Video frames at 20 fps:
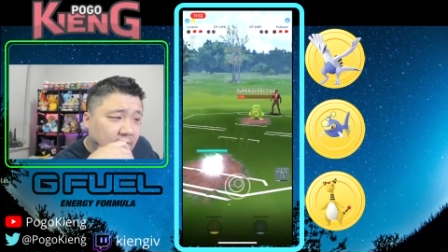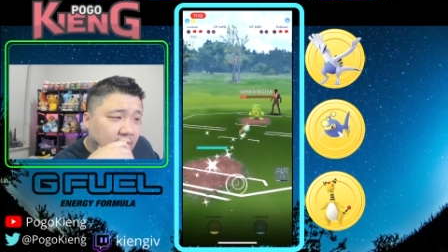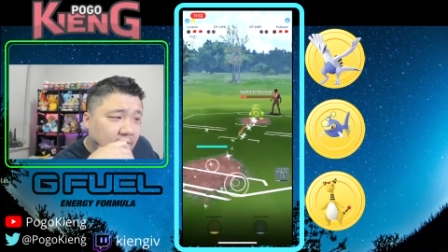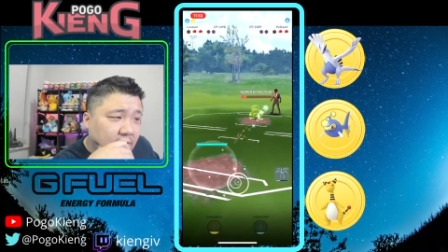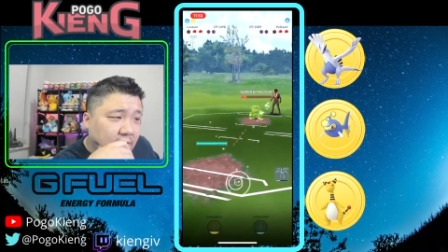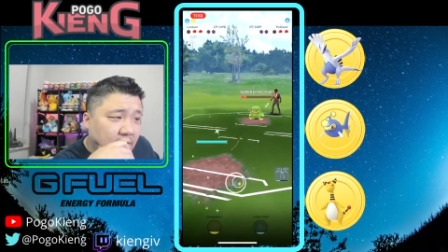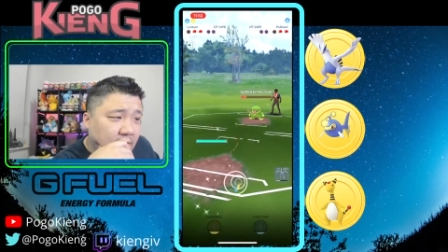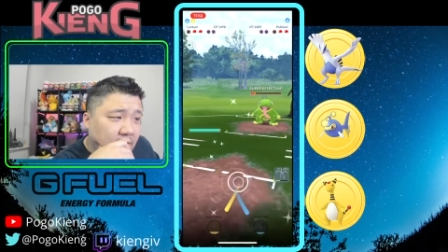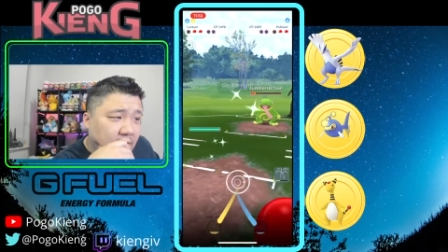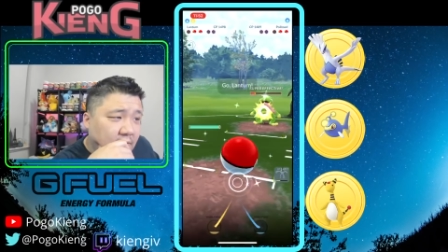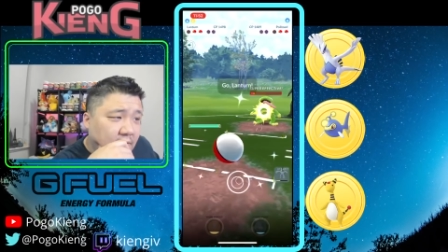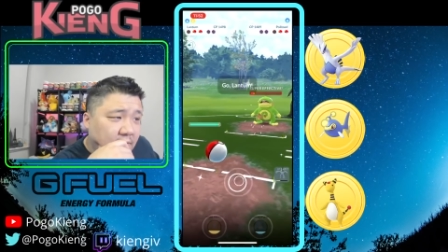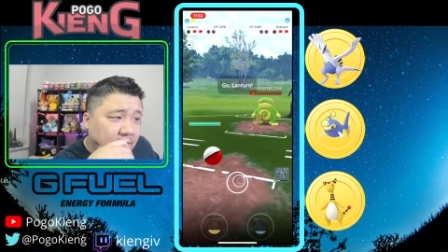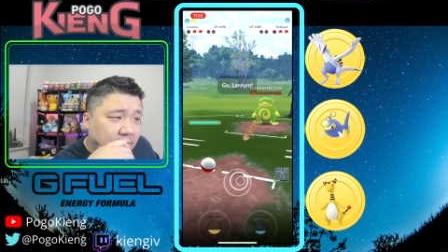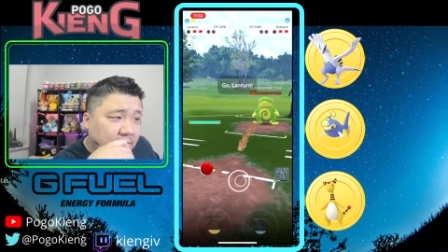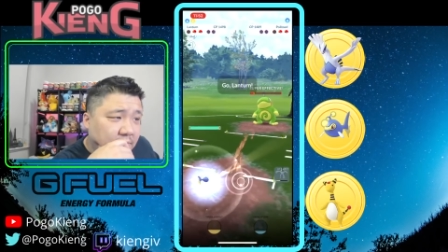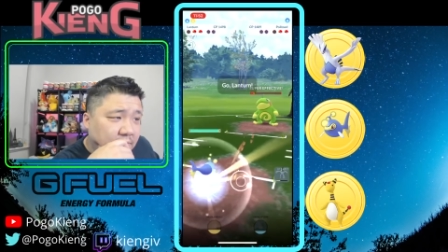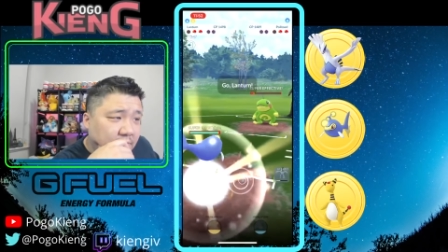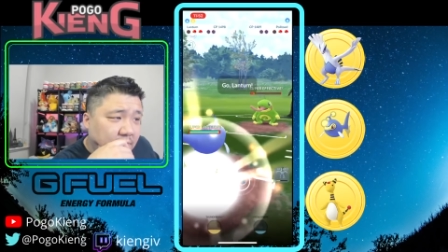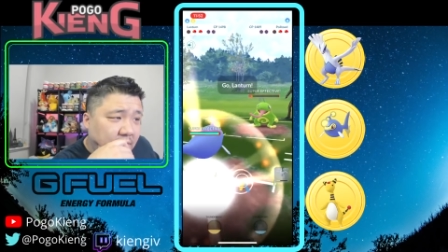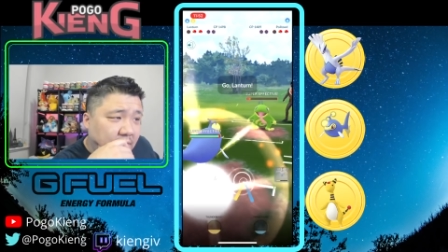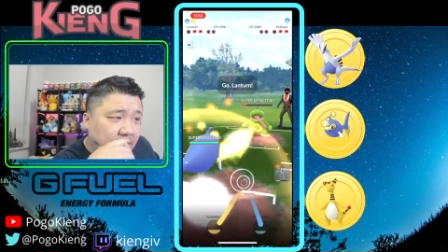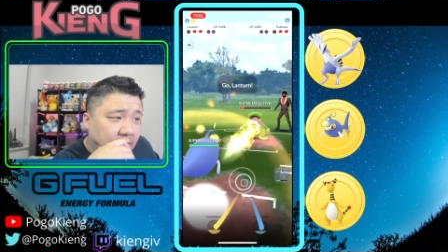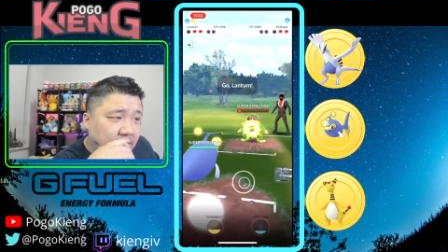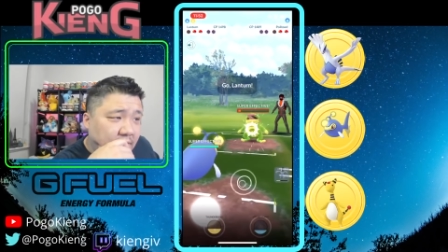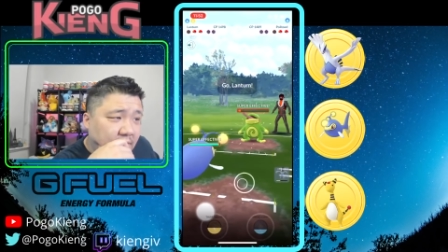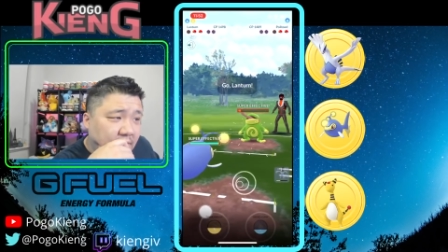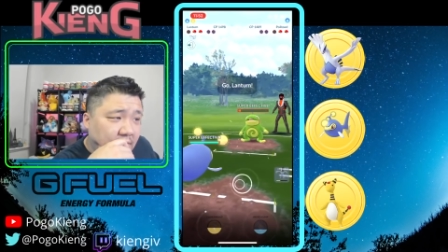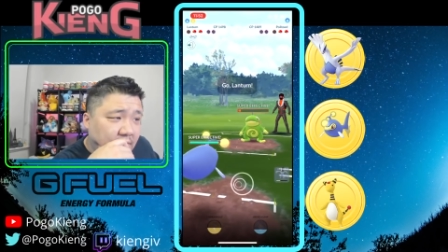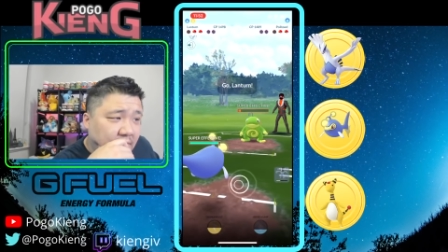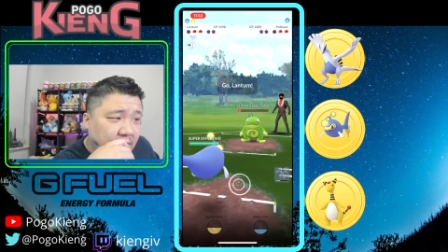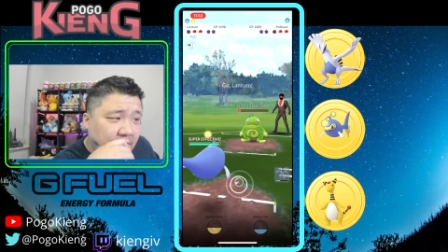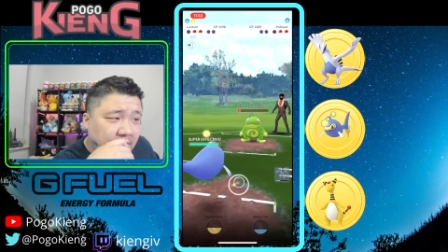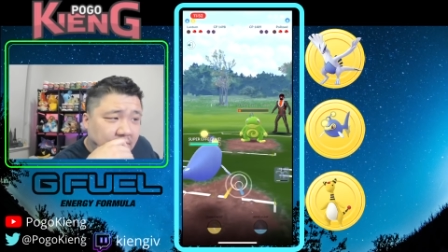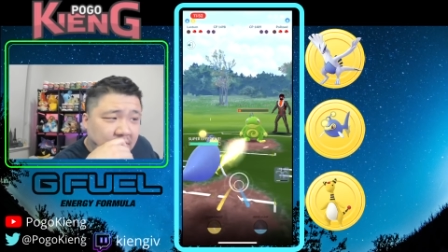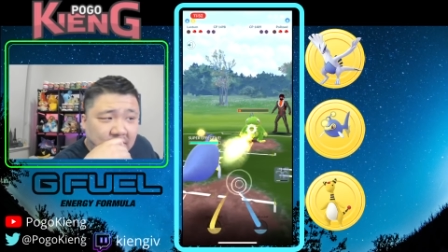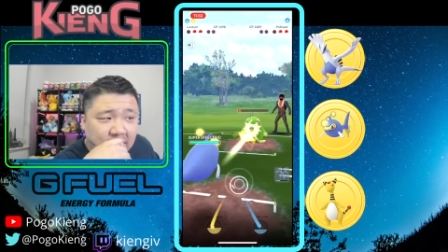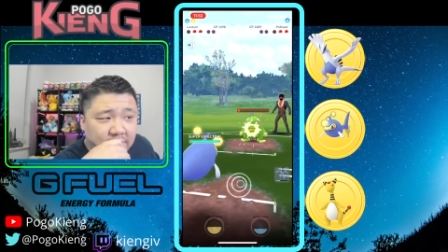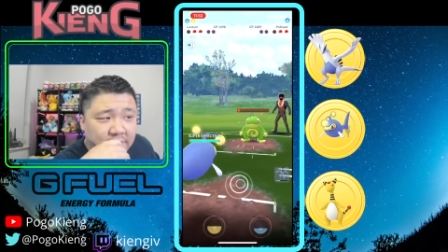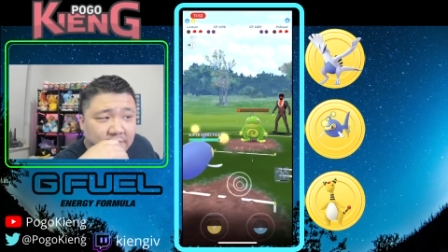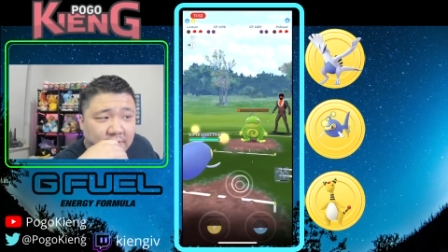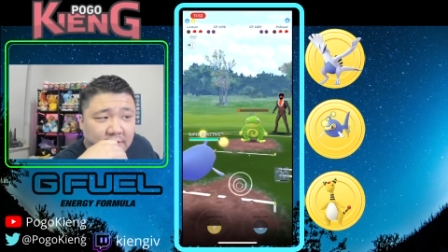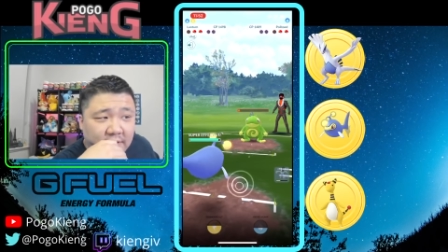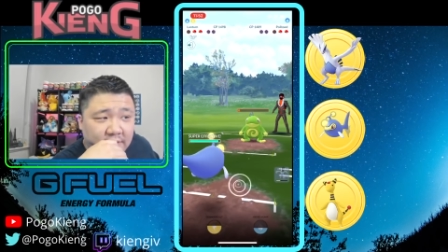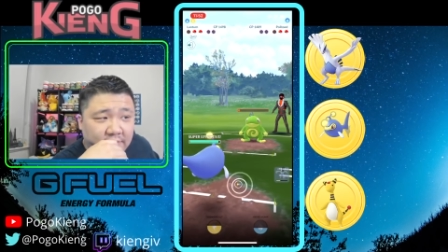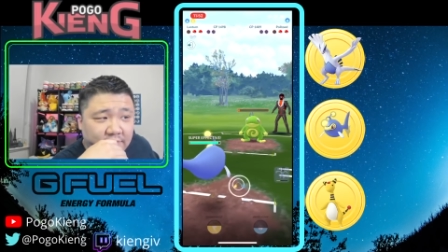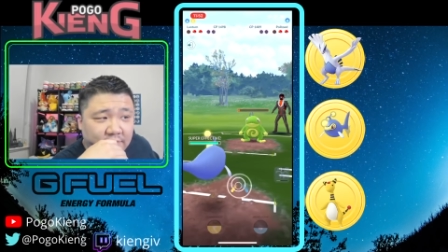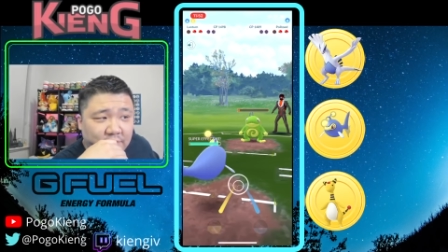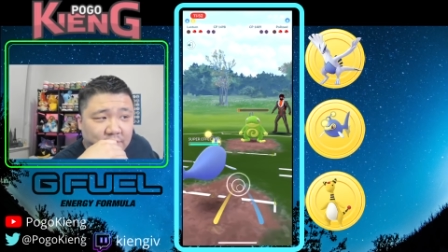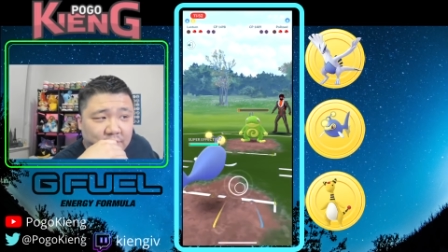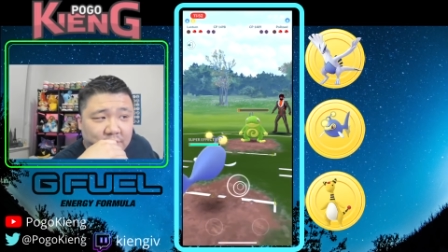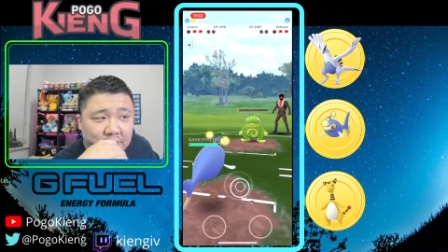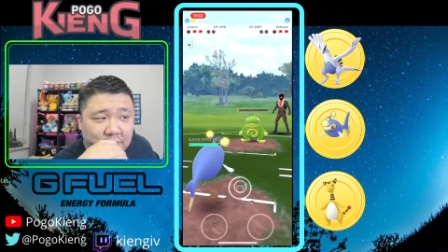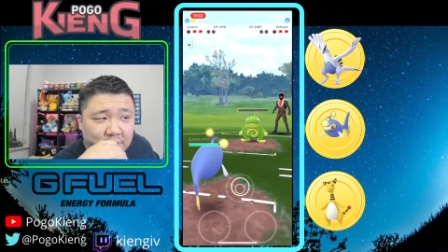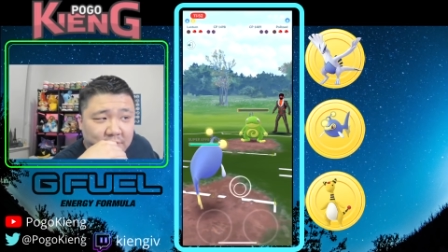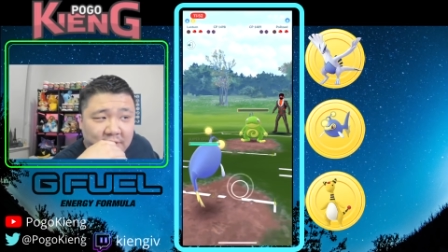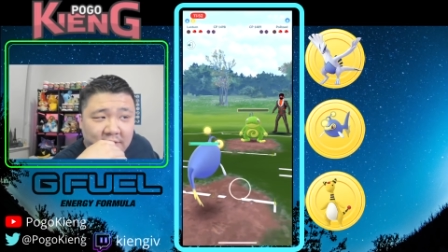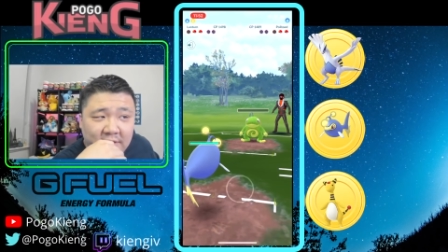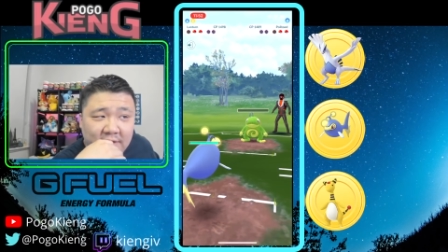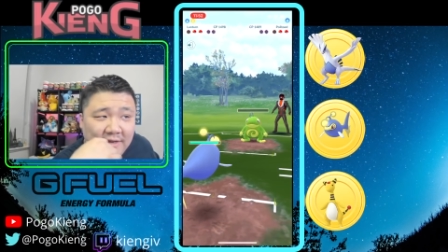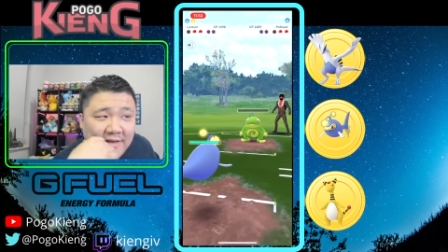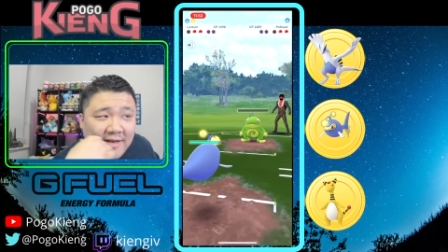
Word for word: uh, um, and uh, now they're not even